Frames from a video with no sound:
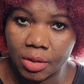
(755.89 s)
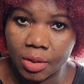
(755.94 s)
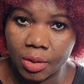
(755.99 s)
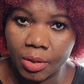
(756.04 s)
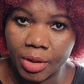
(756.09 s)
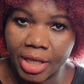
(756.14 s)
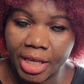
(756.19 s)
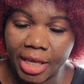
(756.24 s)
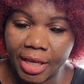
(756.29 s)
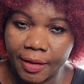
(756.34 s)

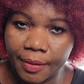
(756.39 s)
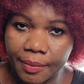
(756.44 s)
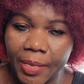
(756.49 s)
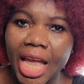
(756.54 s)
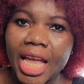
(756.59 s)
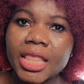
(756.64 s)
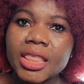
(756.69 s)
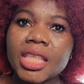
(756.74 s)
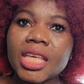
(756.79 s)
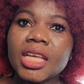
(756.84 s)
Okay,
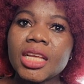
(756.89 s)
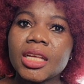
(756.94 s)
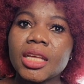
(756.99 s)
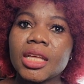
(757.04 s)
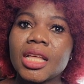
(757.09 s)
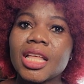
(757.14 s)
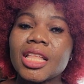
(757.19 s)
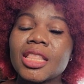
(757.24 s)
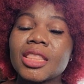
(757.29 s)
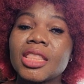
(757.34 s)
I think
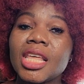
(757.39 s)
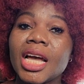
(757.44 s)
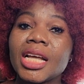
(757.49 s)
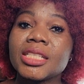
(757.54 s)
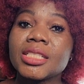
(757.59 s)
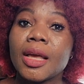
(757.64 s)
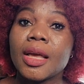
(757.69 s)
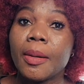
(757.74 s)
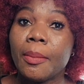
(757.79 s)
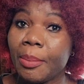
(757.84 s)

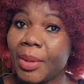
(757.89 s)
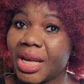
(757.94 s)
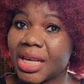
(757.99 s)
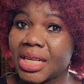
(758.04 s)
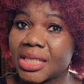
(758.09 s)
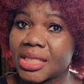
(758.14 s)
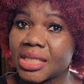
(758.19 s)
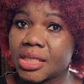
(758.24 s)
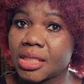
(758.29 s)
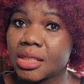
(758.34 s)
that
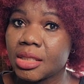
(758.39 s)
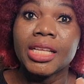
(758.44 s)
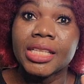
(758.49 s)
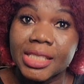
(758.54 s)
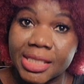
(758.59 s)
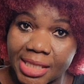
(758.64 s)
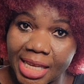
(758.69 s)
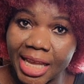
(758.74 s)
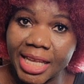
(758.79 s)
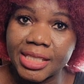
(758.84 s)
makes
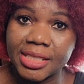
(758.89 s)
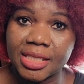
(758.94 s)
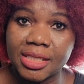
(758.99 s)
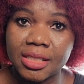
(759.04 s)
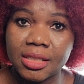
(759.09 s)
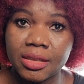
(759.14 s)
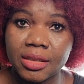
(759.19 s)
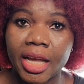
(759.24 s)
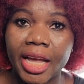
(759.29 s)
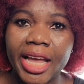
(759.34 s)
sense.